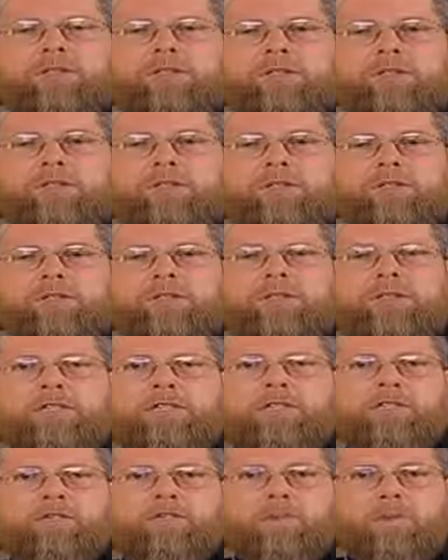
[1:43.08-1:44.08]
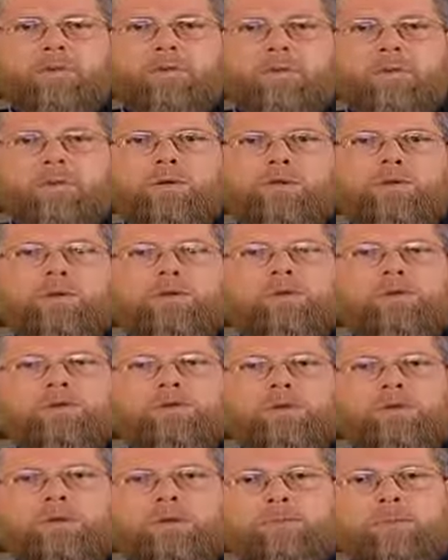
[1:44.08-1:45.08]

exerting control over a